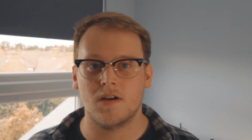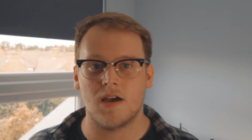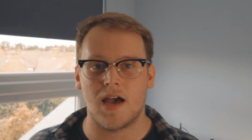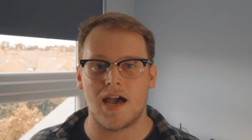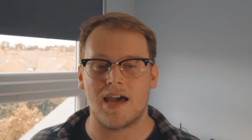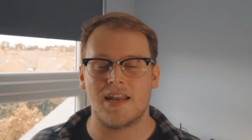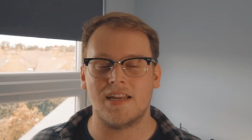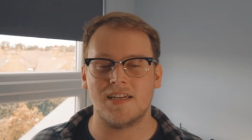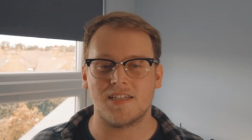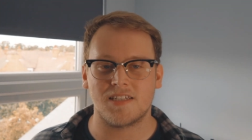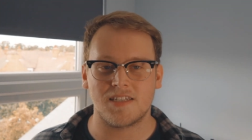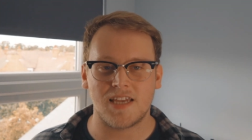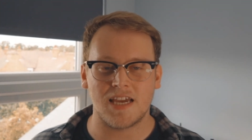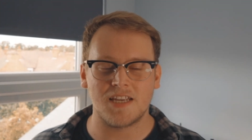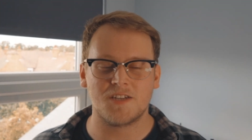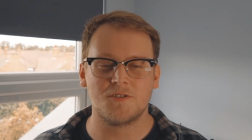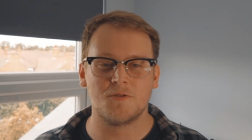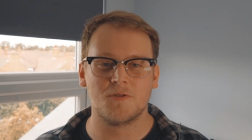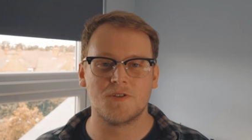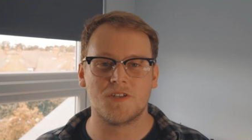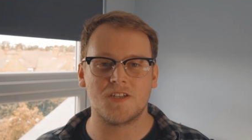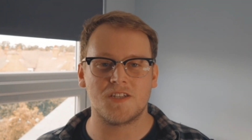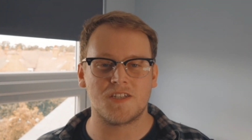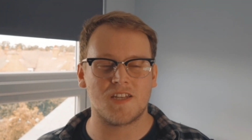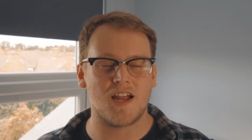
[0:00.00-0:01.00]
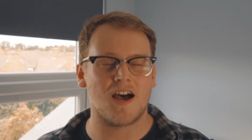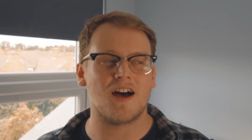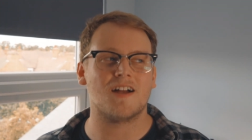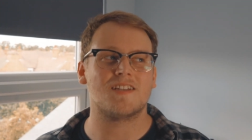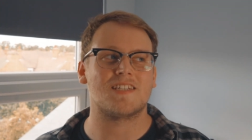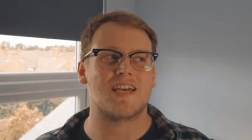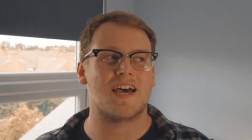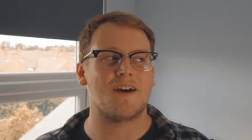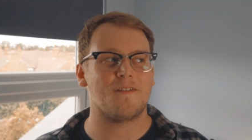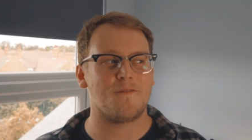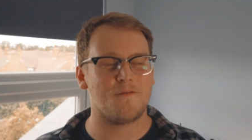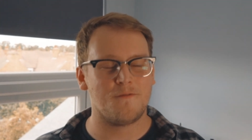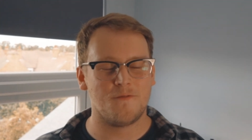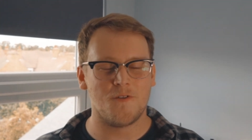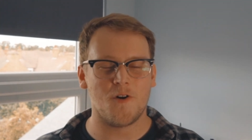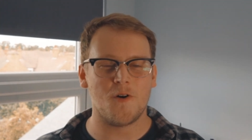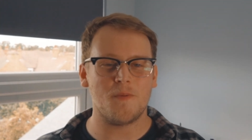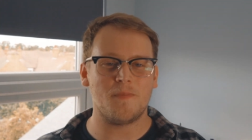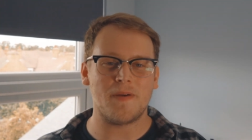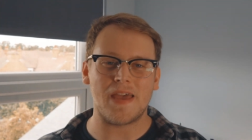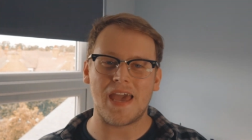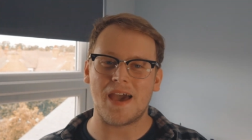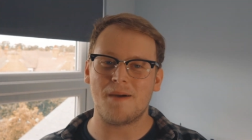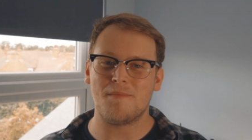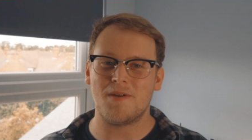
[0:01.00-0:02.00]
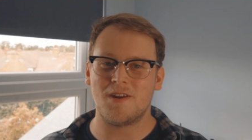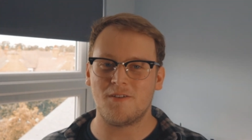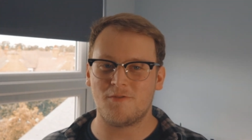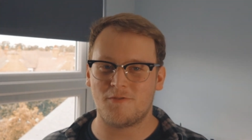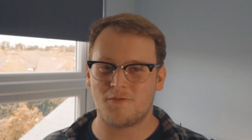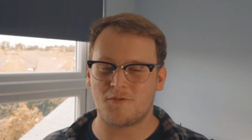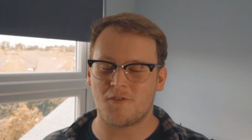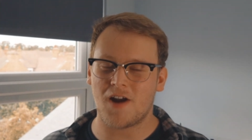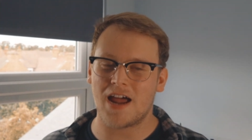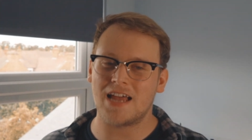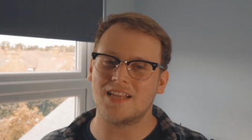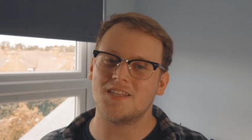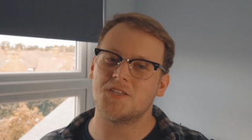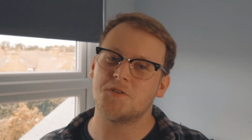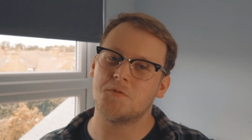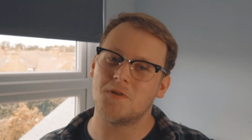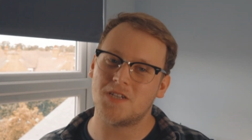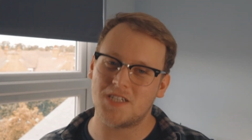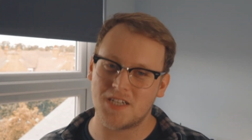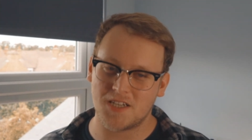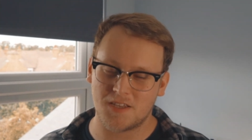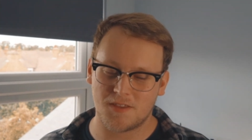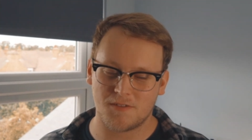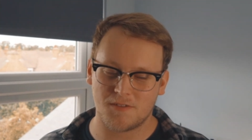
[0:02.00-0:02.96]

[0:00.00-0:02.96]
And it's scheduled to start at 4 PM in France, which is